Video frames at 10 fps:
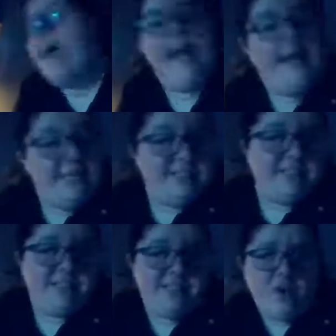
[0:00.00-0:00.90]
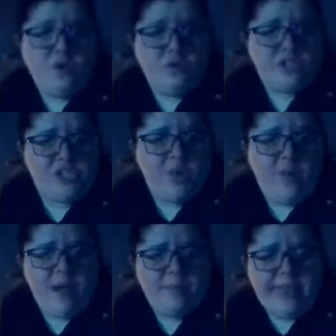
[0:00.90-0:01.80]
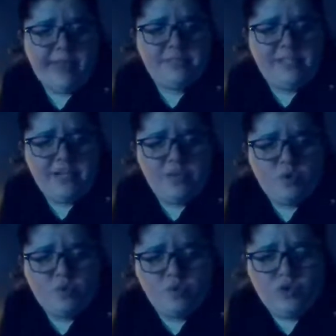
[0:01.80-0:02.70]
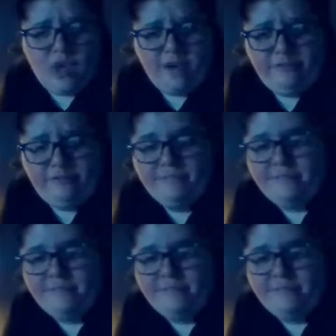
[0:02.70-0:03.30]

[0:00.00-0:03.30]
And it's nice and cold, so I'll be able to get cooled off.